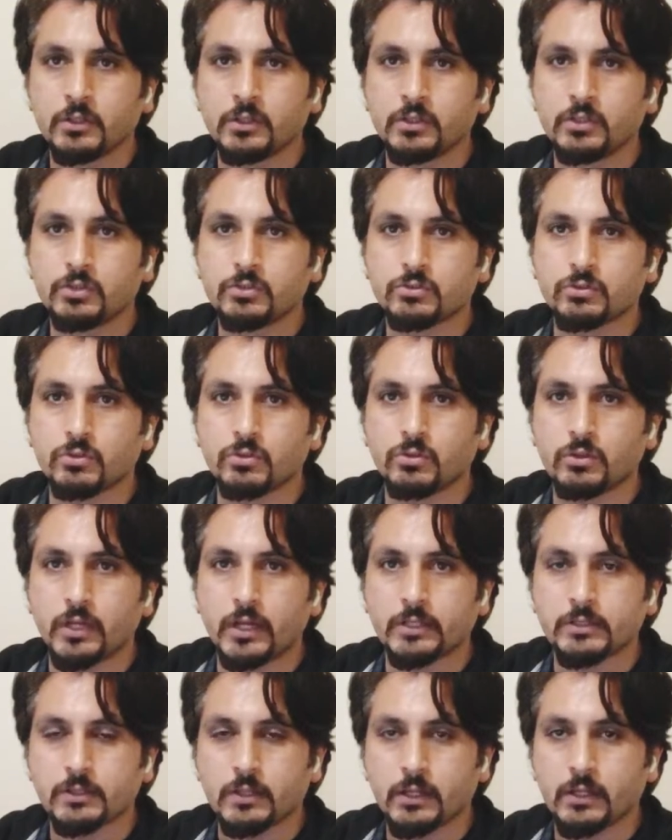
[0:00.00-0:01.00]
So
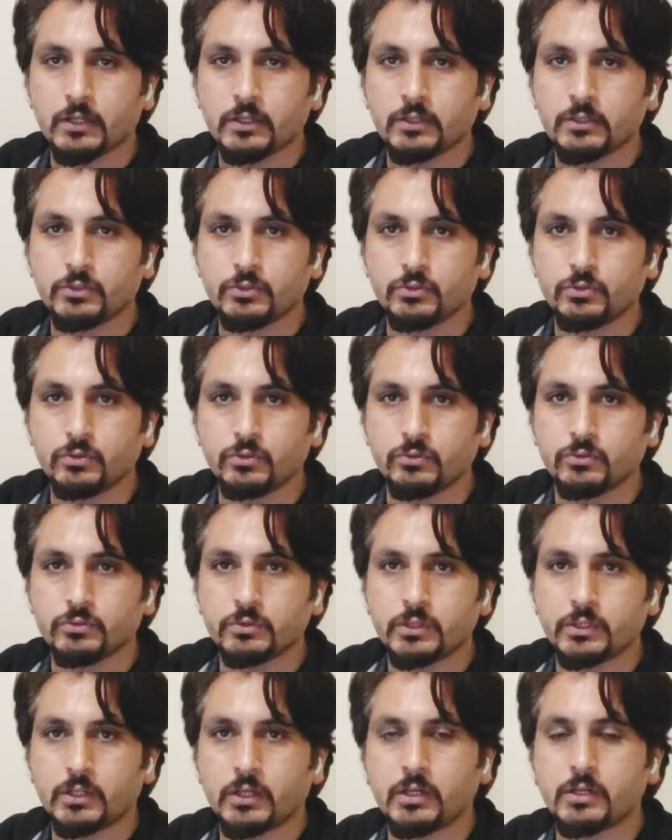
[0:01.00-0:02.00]
as like you,
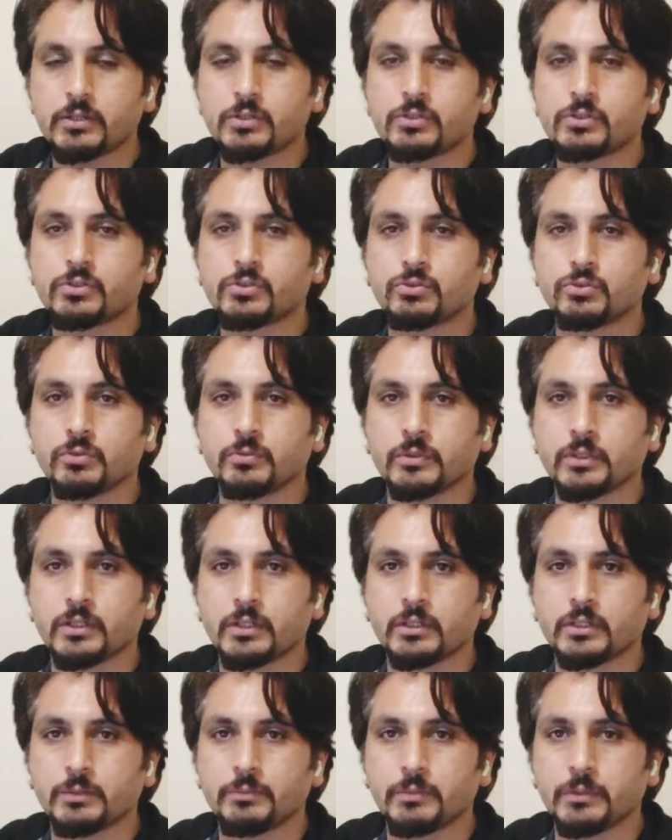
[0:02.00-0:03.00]
there are so many
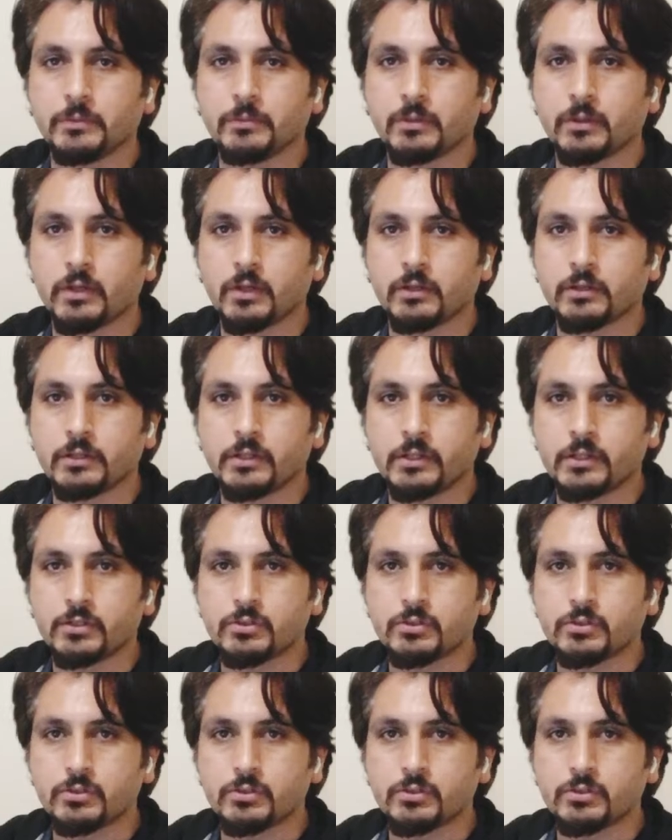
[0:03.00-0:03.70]
other people out there,